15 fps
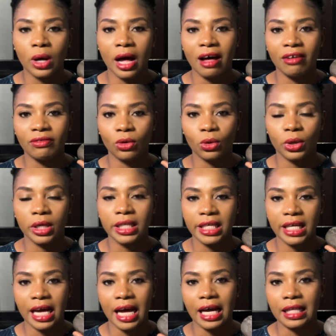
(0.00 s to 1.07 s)
have
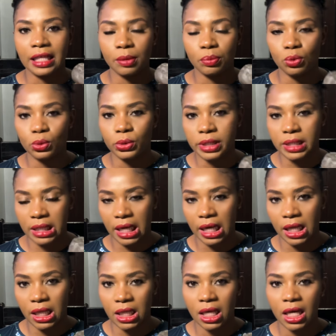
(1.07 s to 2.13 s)
oily, acne-prone
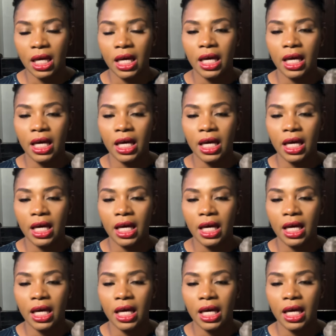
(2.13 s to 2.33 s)
skin.